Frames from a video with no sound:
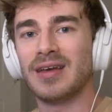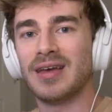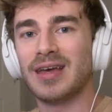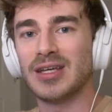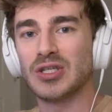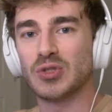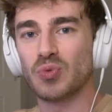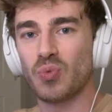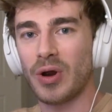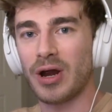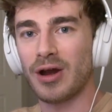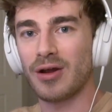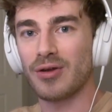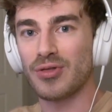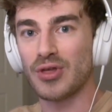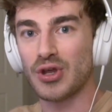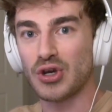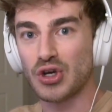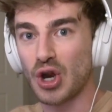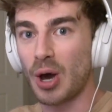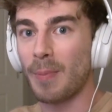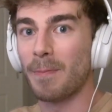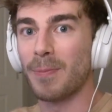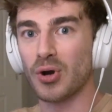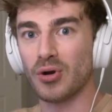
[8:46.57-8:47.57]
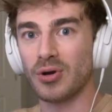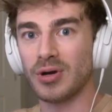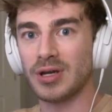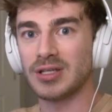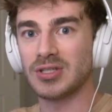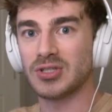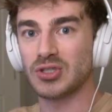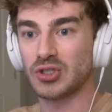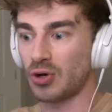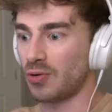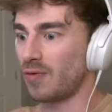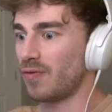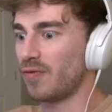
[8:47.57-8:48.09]
is where the number
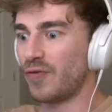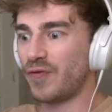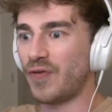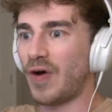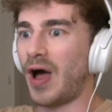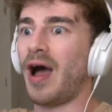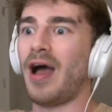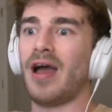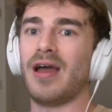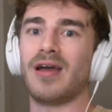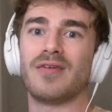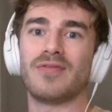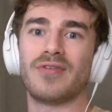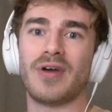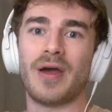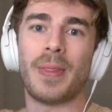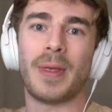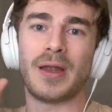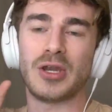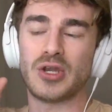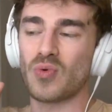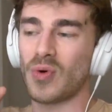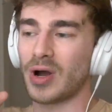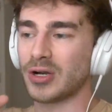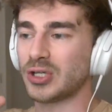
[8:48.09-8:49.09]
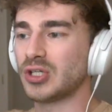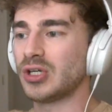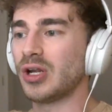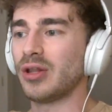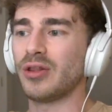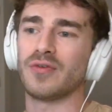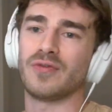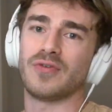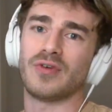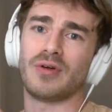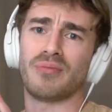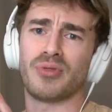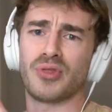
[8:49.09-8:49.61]
is. So 5, and then you watch
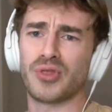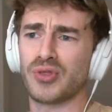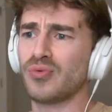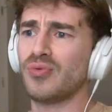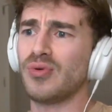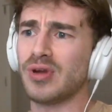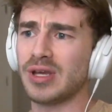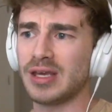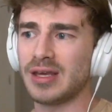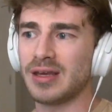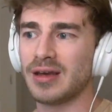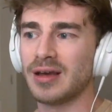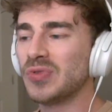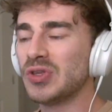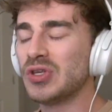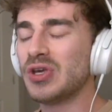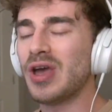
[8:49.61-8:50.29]
another film, 3.